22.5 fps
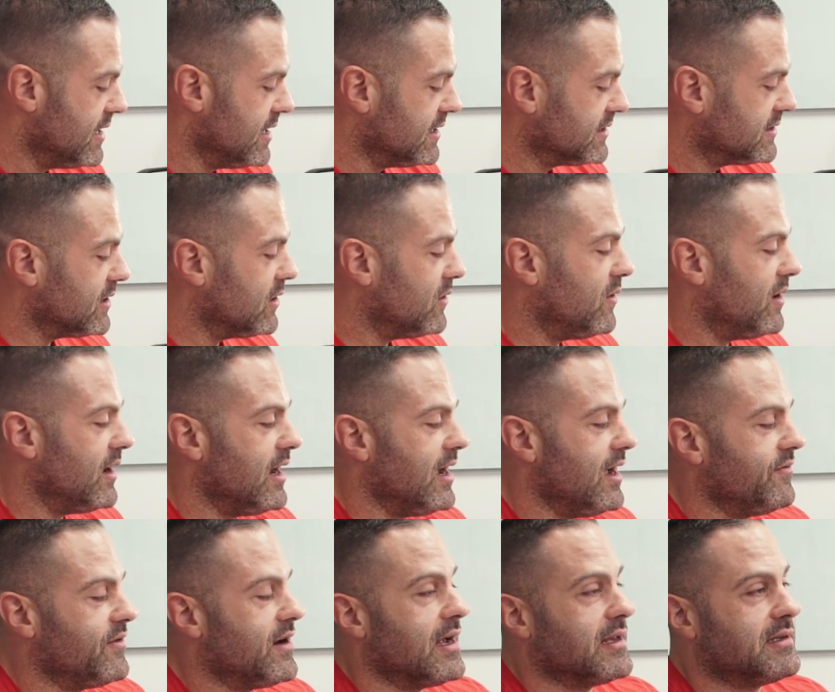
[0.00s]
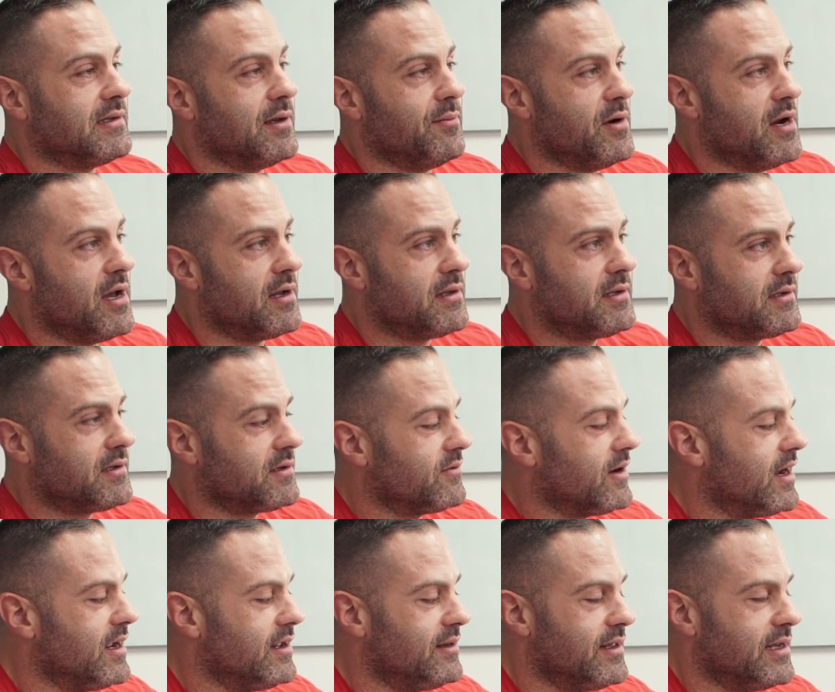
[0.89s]
So I've got some nuts,
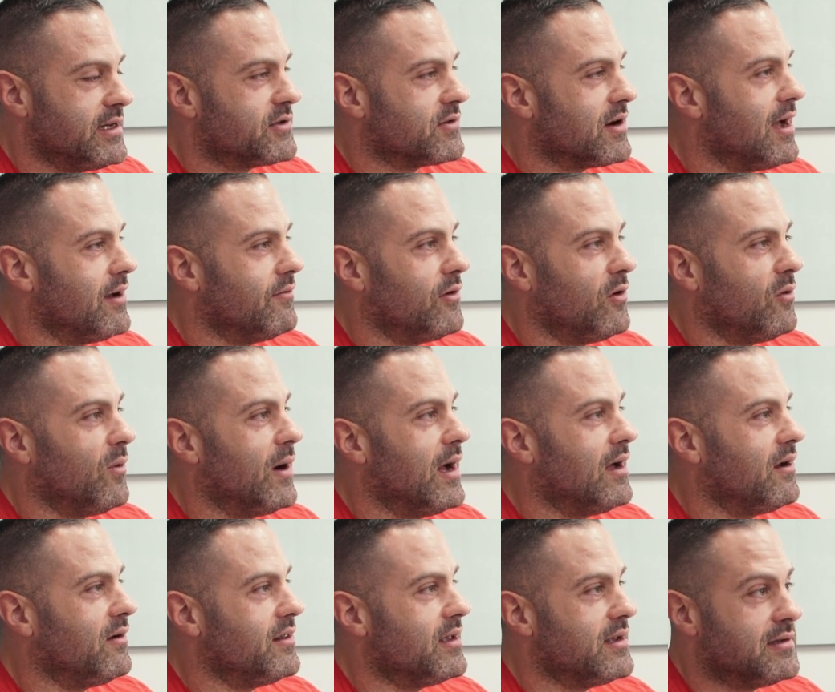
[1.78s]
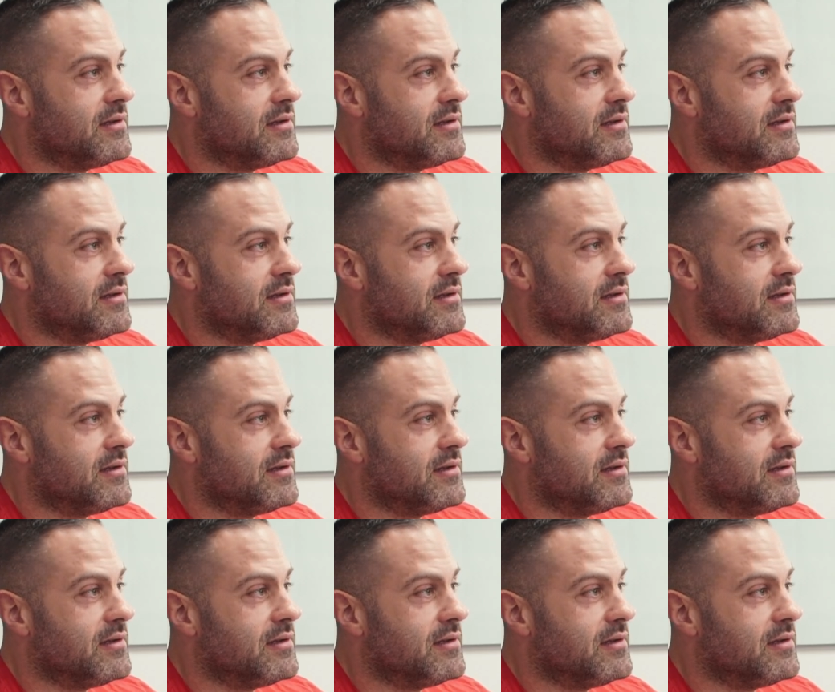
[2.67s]
right? They travel well, they